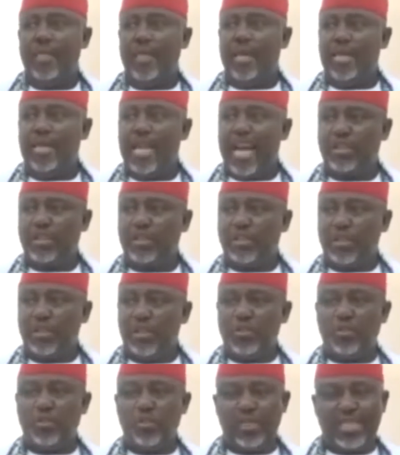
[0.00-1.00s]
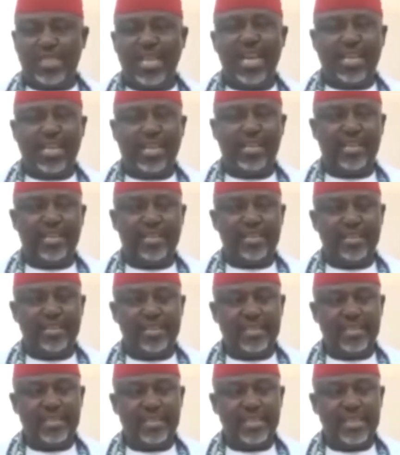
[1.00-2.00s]
the actions we take
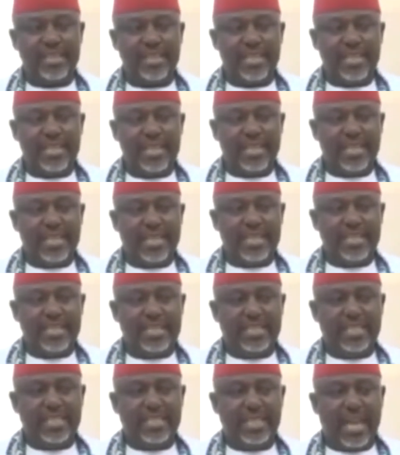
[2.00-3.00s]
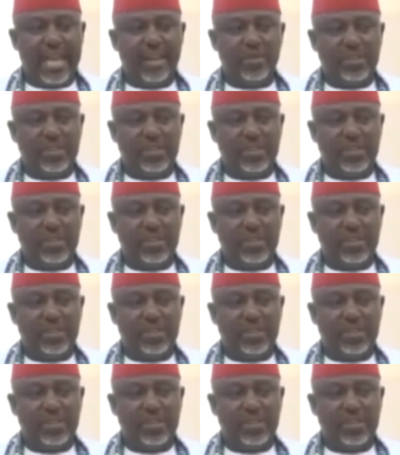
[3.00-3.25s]
in this hallowed